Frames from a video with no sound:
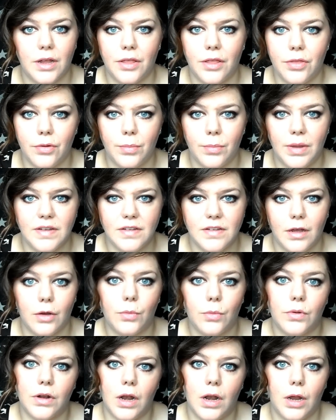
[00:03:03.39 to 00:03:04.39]
I thought my
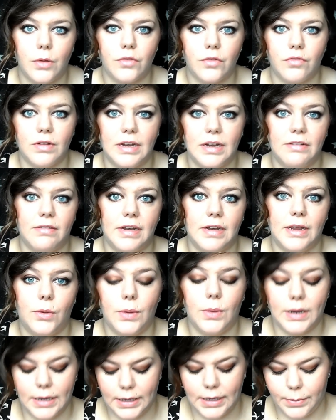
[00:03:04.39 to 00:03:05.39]
tongue would close really, really
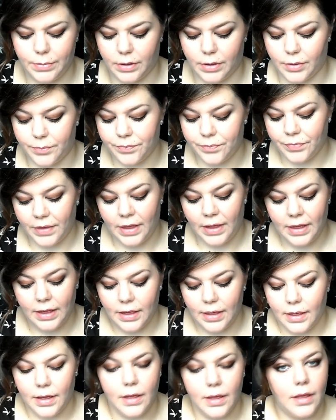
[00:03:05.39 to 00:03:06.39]
quickly, but
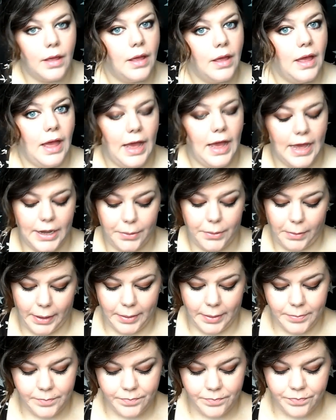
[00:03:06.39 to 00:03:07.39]

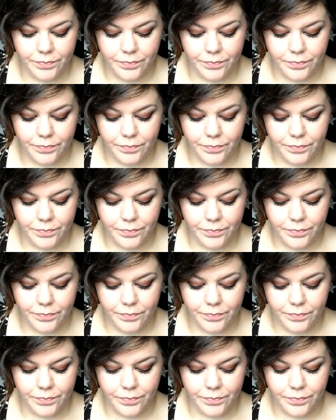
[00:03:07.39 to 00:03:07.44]
anyway.